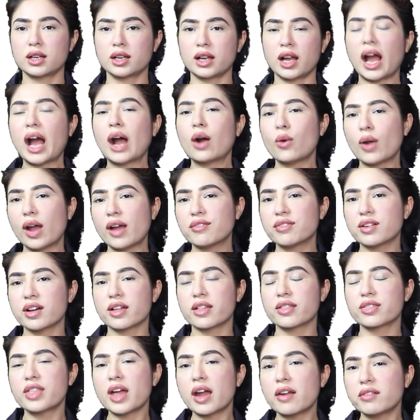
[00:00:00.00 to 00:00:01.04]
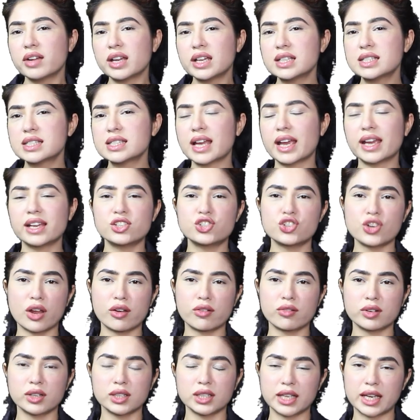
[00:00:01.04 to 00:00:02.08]
However, there is a
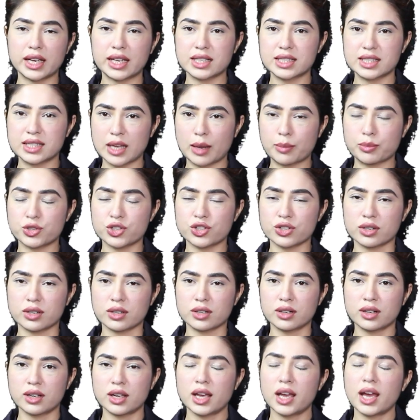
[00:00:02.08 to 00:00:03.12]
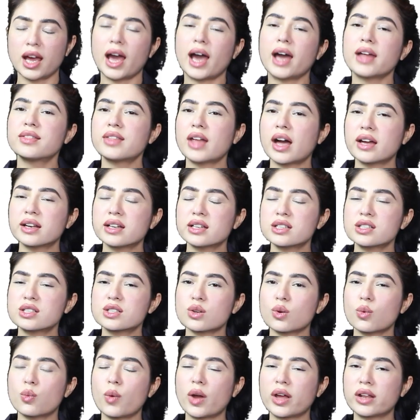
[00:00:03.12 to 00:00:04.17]
general exception, and that is
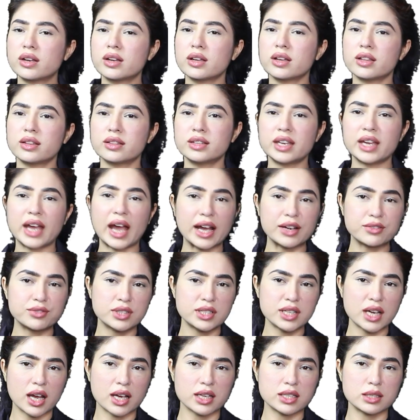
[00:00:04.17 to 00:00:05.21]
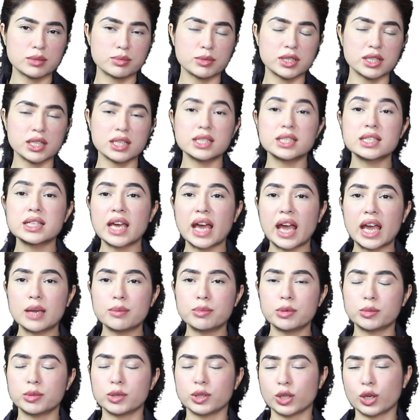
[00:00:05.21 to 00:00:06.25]
when the advertisement is
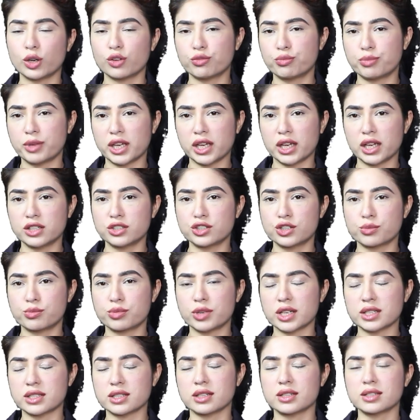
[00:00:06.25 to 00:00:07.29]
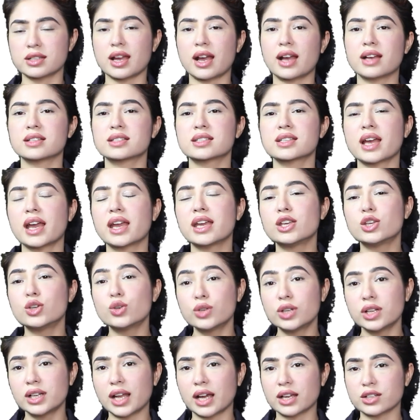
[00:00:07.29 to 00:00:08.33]
capable of being interpreted as a
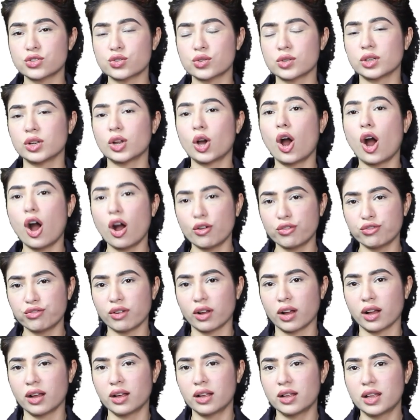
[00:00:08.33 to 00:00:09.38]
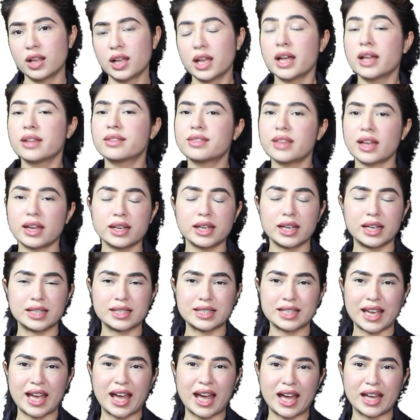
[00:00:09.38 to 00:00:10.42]
unilateral offer, then it
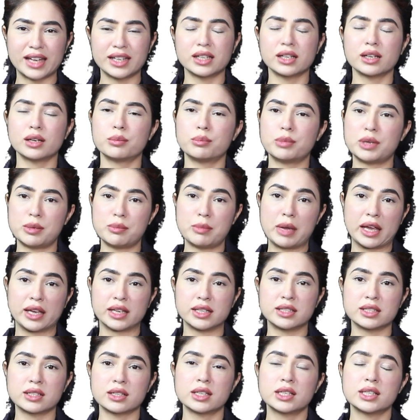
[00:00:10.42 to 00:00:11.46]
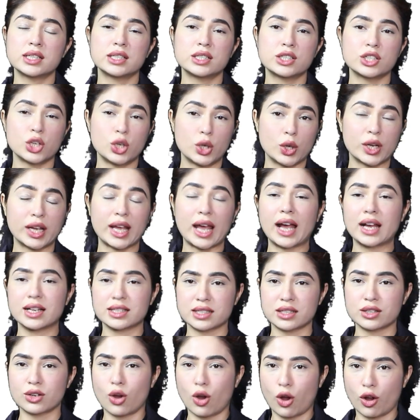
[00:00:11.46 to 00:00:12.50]
can be made to look as
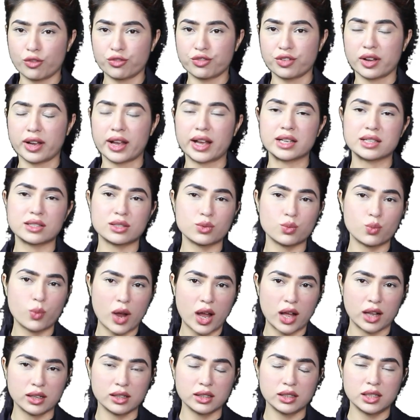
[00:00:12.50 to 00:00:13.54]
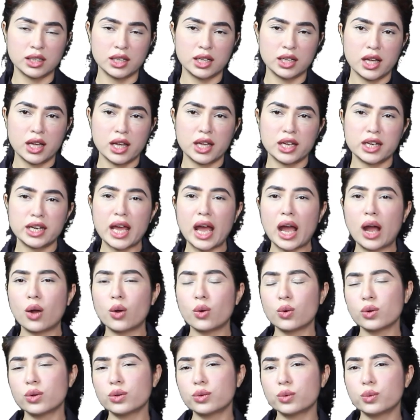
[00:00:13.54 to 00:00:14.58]
an offer as well.
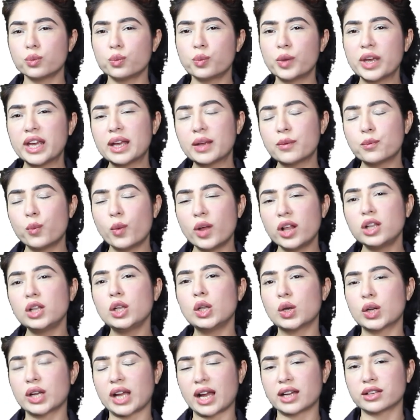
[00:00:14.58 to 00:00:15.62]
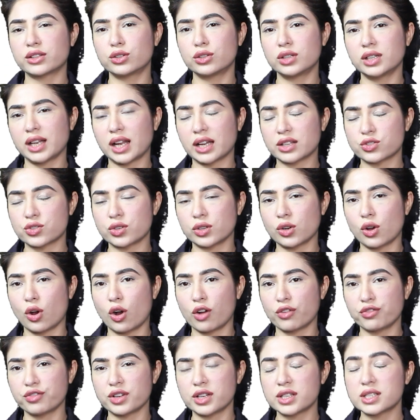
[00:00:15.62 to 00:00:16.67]
Now, we will look at unilateral
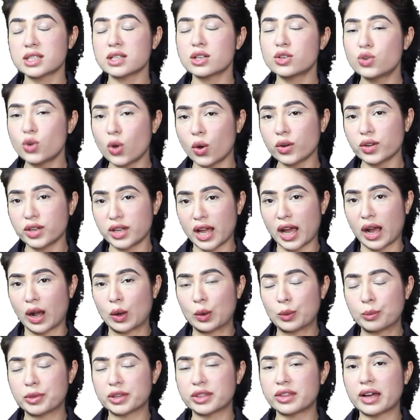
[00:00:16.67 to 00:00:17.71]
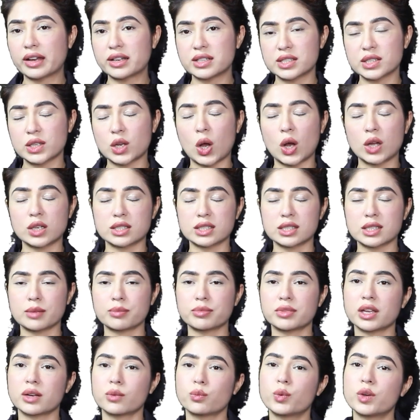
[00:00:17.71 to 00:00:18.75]
offers, not now, but that is a concept
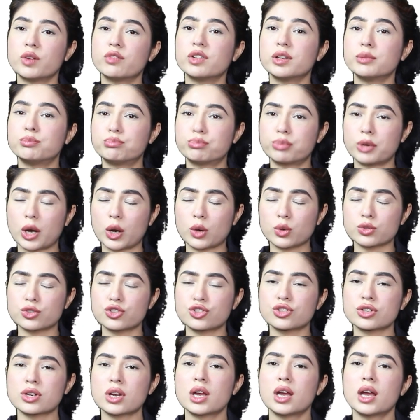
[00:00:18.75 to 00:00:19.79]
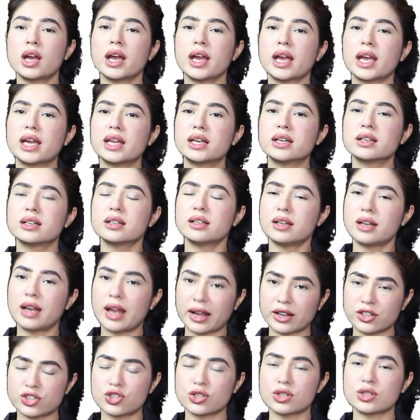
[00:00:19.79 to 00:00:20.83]
that we will broach in
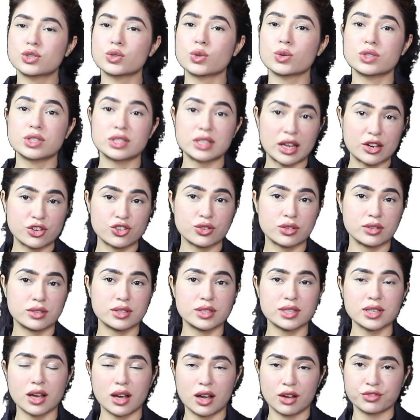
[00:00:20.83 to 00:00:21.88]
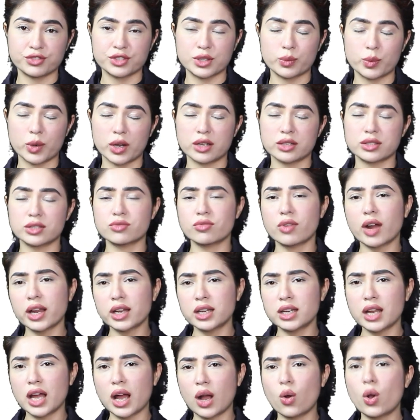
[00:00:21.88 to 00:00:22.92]
lectures or sessions afterwards.
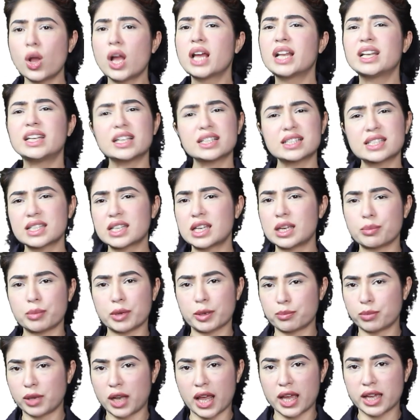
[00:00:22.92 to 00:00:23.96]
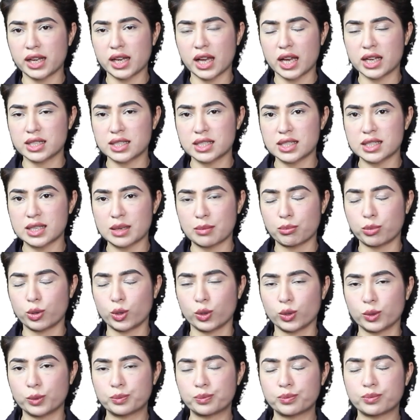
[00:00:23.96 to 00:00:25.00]
Right now, let's keep it plain and
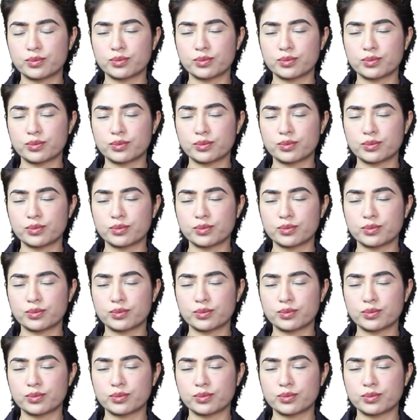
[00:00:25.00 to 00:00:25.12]
simple.